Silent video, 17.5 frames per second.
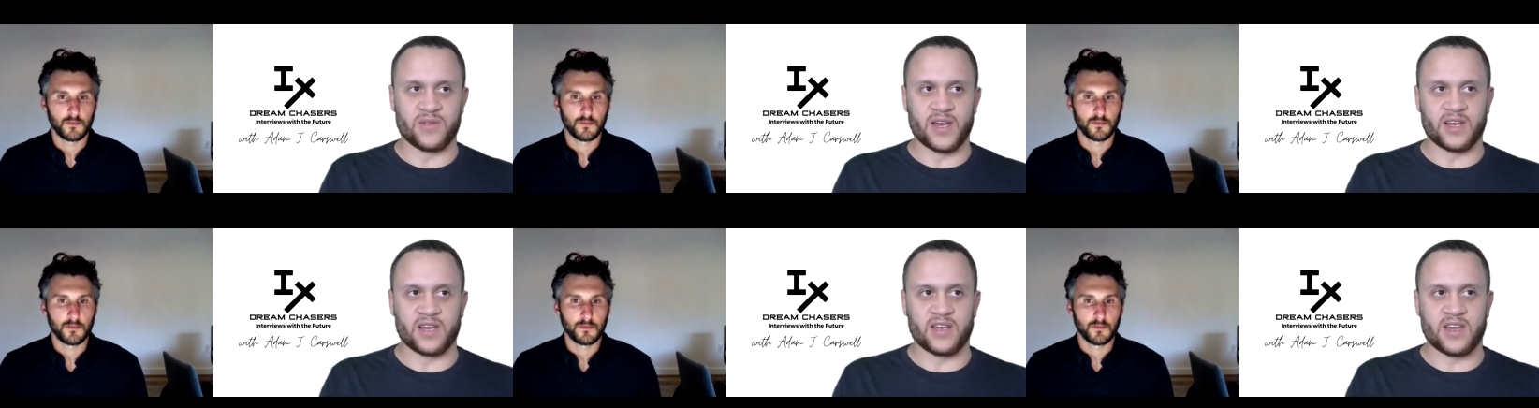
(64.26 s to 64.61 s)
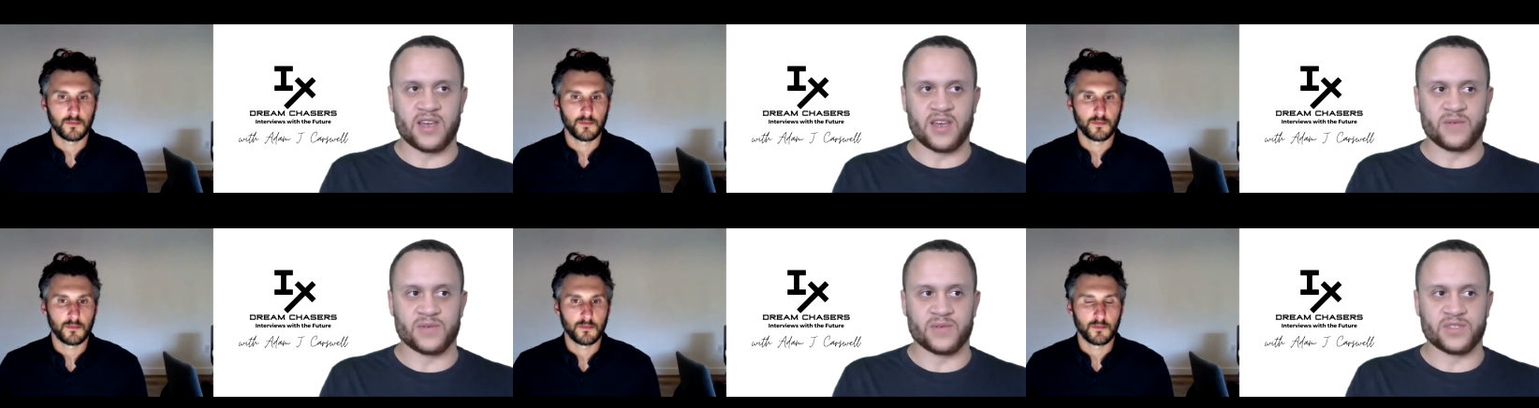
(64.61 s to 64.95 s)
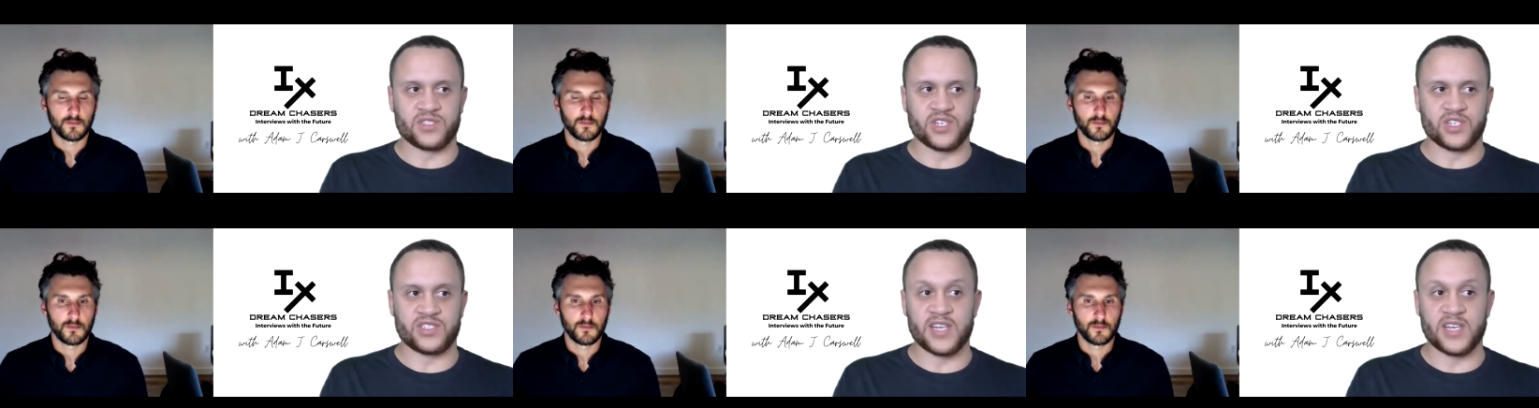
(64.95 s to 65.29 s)
Speaker 1: like it
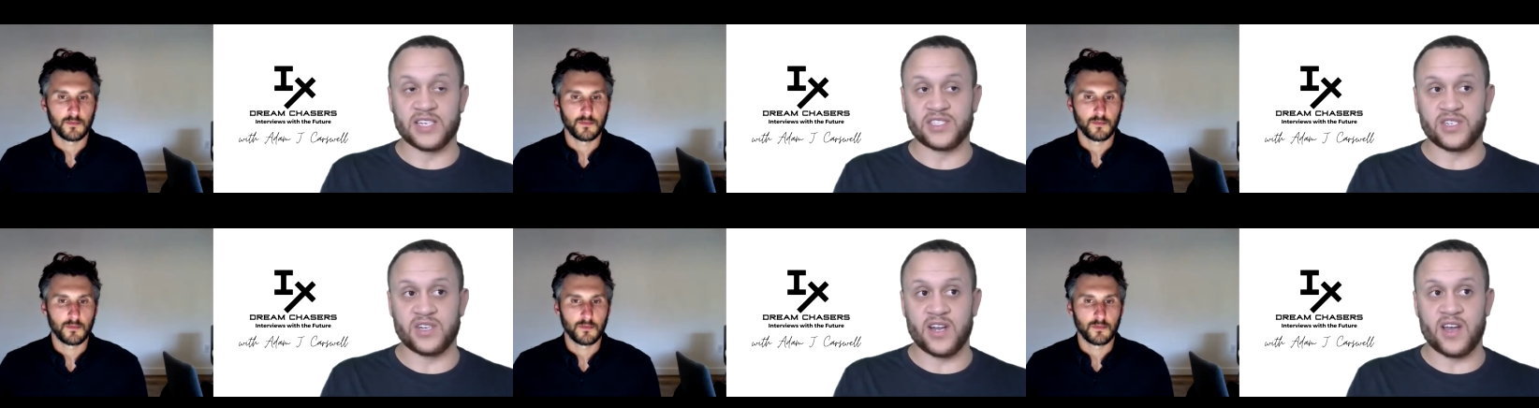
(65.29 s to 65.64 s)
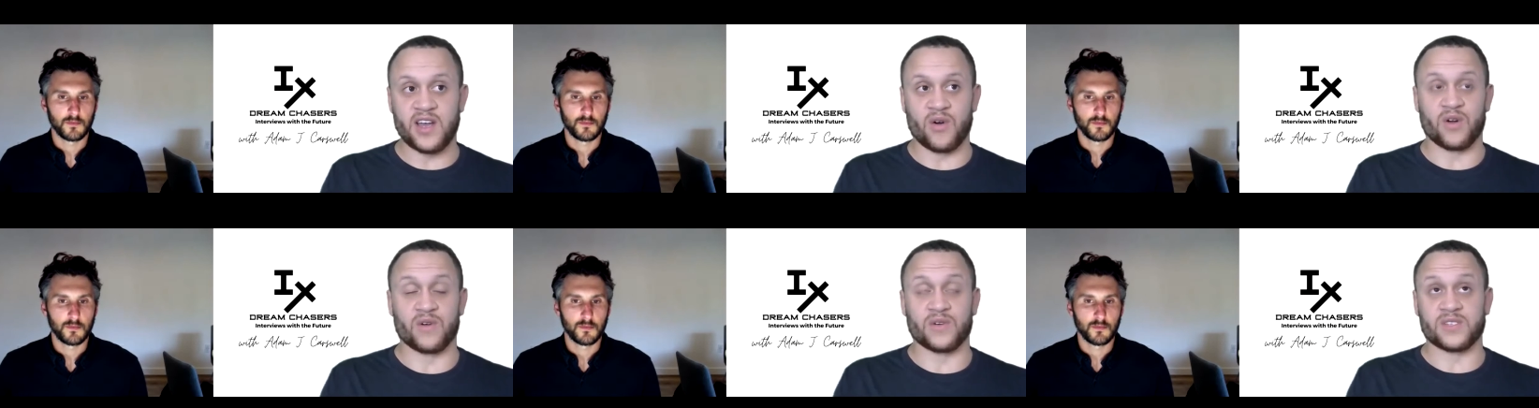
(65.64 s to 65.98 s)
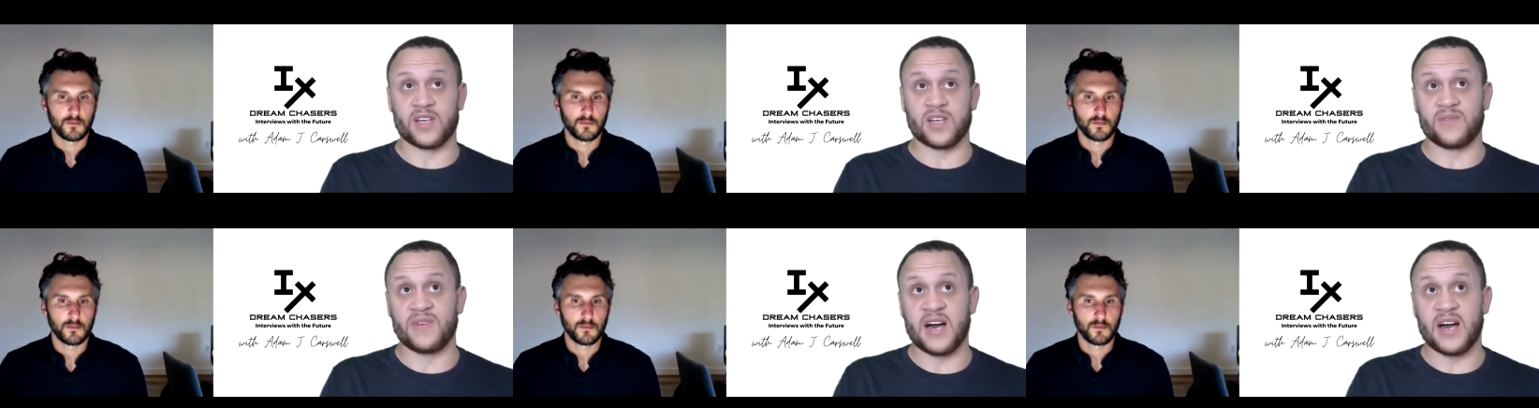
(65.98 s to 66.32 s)
was just yesterday or it was
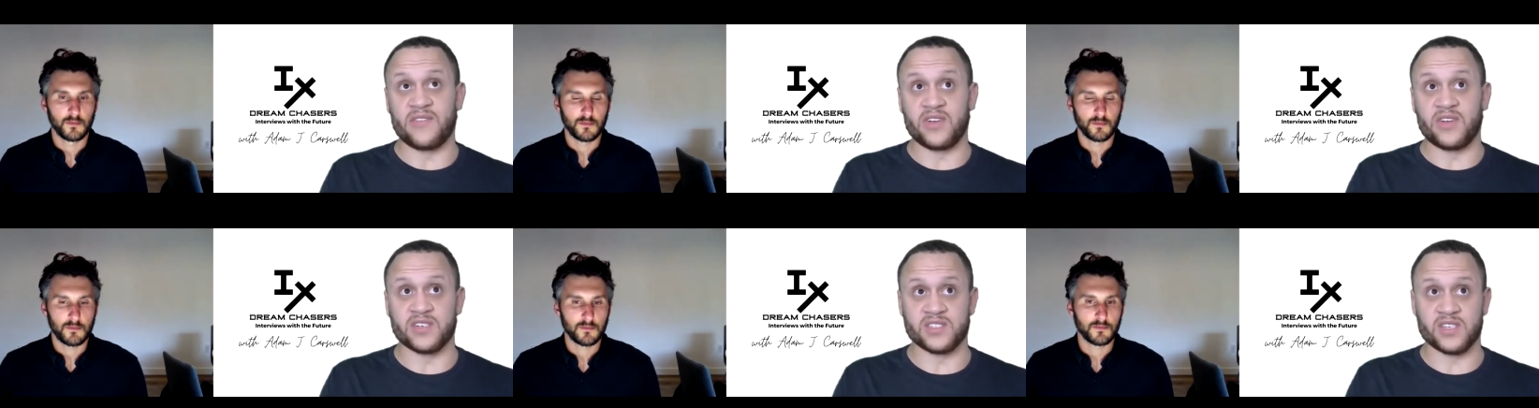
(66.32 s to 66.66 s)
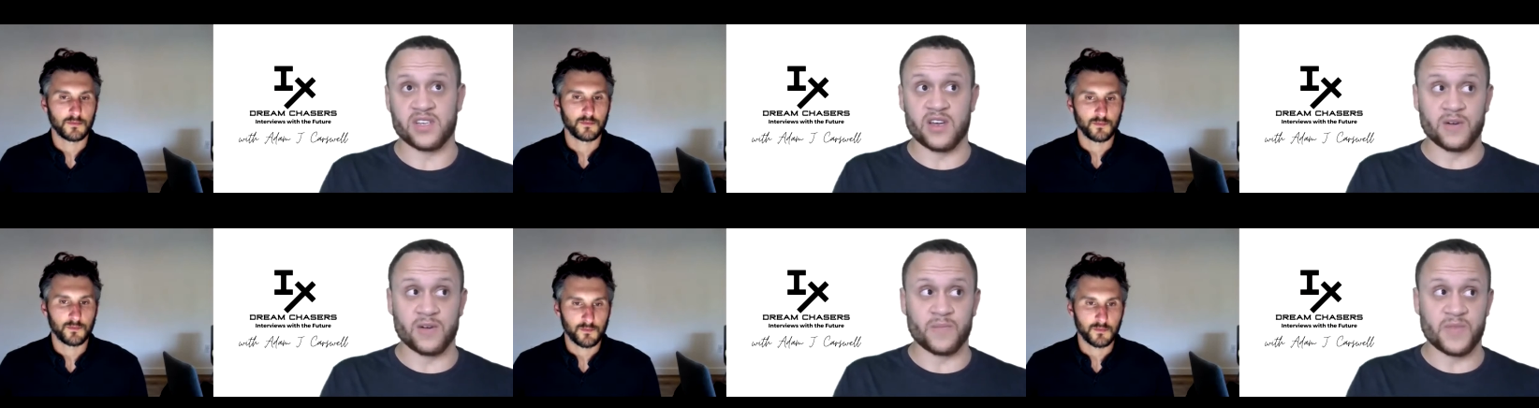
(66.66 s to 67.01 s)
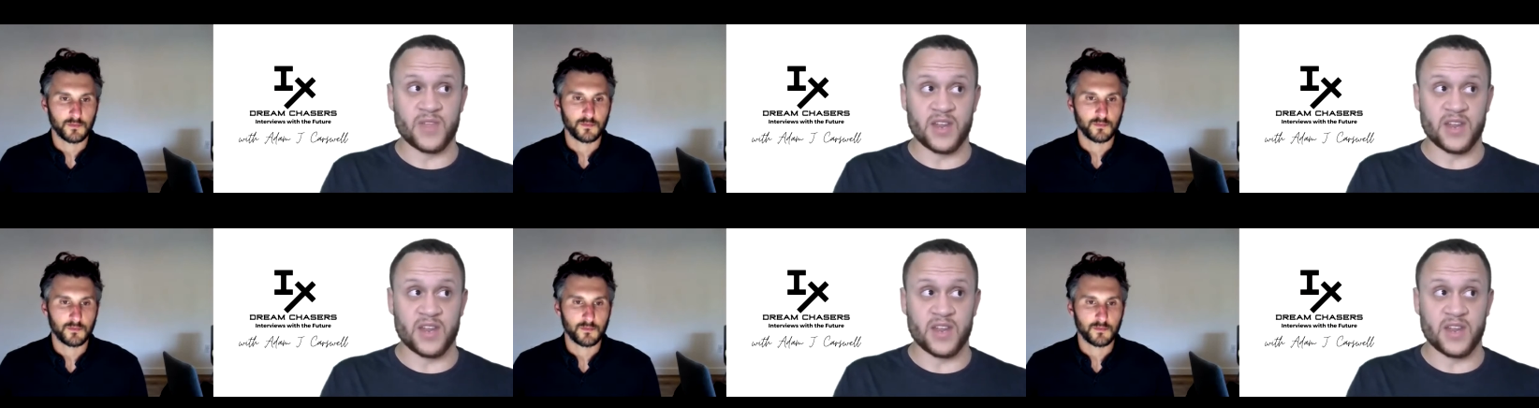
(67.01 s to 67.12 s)
like five years ago.